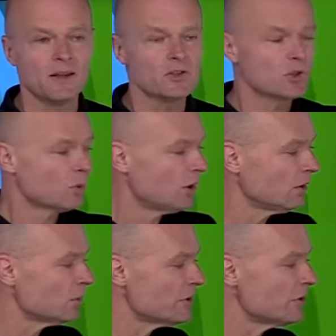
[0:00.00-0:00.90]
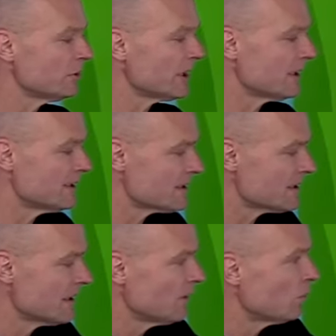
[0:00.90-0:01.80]
So all we're doing is,
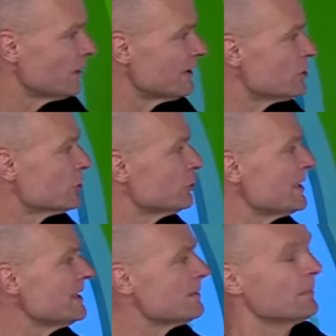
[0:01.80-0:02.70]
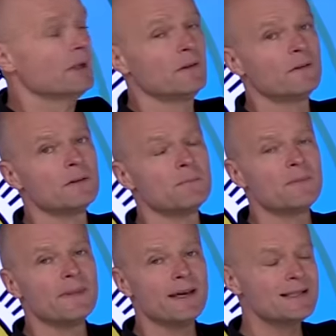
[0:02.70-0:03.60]
with treatment,
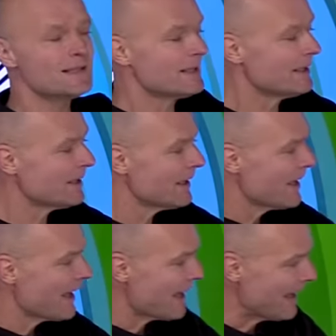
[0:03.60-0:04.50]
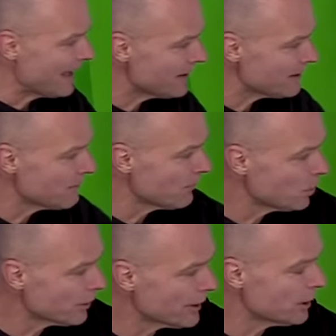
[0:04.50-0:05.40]
that's like adding
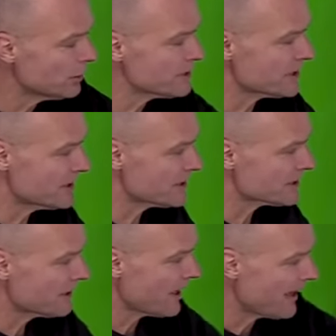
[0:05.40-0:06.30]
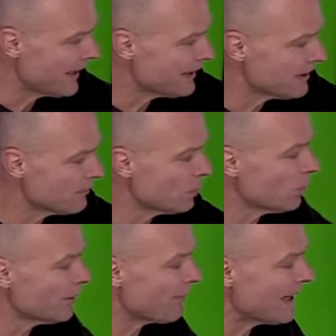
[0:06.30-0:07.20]
more hoses, adding
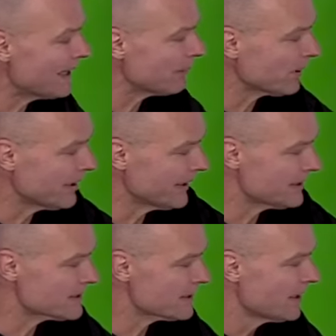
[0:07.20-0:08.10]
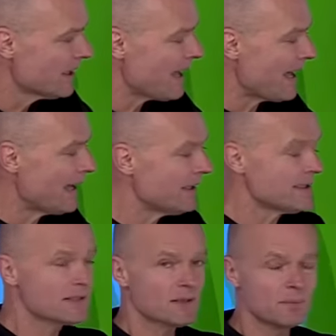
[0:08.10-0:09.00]
more pipelines,
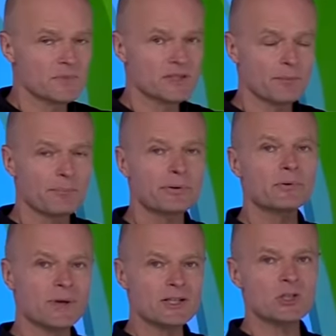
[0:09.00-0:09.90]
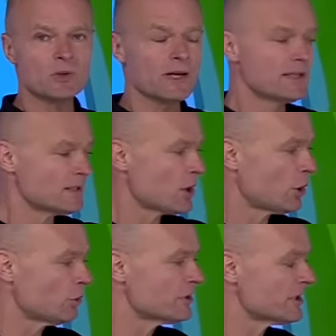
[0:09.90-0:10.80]
adding some pressurized
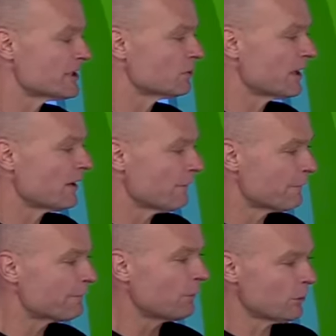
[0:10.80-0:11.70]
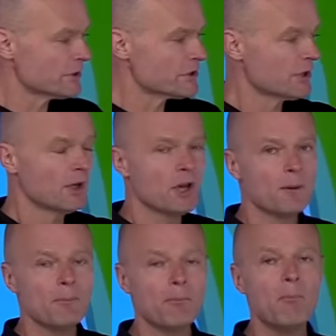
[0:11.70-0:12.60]
hoses so we can force
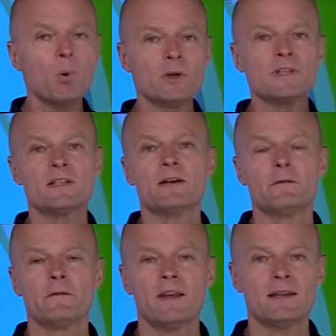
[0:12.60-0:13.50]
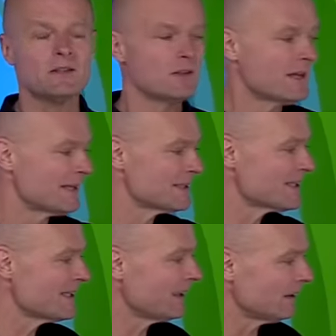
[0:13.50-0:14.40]
more stuff into that
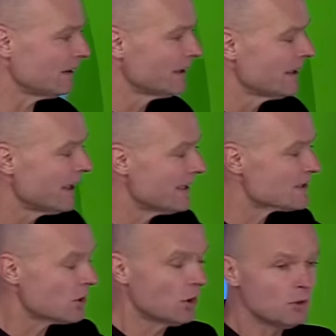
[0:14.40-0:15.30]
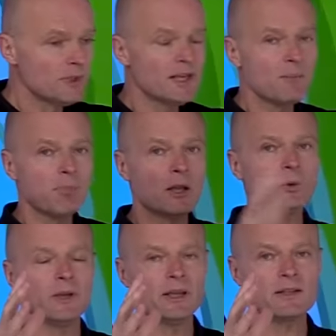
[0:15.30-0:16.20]
cell. It's already
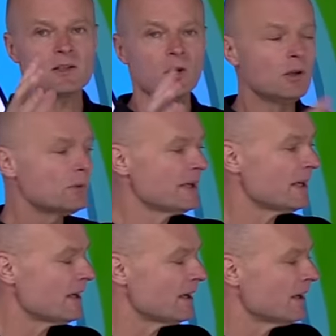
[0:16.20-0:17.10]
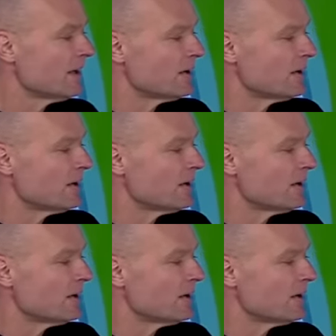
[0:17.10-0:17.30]
bloating, it's already